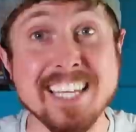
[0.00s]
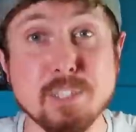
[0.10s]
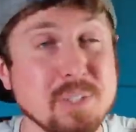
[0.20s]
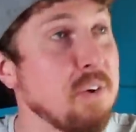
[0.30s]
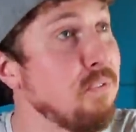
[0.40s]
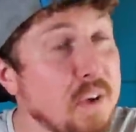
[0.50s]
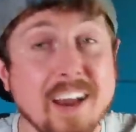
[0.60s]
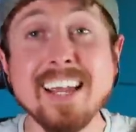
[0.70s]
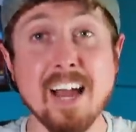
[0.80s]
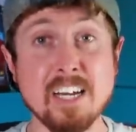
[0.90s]
this was a
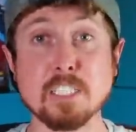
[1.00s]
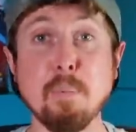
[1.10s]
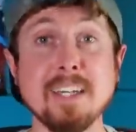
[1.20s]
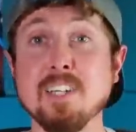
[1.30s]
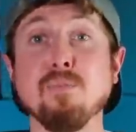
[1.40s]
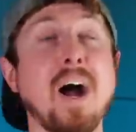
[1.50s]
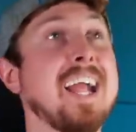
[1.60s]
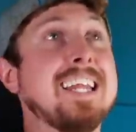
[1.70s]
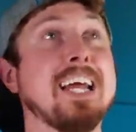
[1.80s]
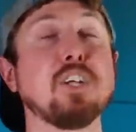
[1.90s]
very unexpected
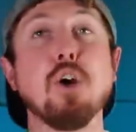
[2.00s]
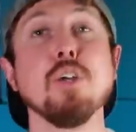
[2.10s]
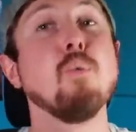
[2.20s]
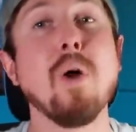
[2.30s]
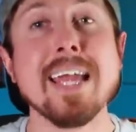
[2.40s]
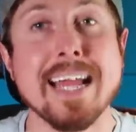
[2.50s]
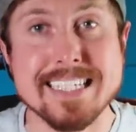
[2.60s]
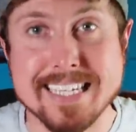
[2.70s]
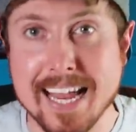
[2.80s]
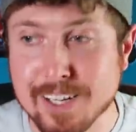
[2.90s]
find and I couldn't wait a
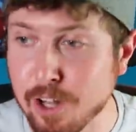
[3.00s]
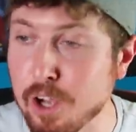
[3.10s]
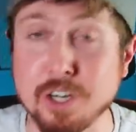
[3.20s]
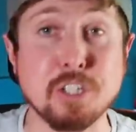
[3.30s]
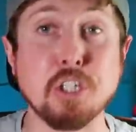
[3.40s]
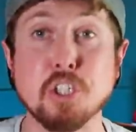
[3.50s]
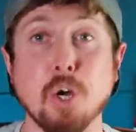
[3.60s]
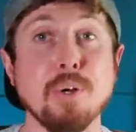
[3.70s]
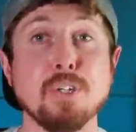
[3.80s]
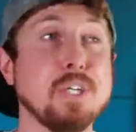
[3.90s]
day longer to
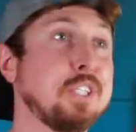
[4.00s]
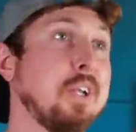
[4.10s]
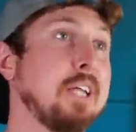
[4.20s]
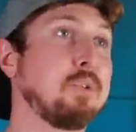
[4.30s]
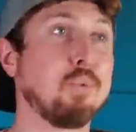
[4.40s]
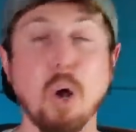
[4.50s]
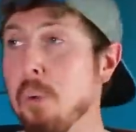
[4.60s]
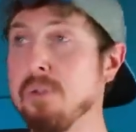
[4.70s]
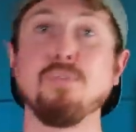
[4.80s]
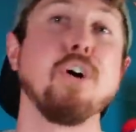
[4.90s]
show it to you, so let's roll the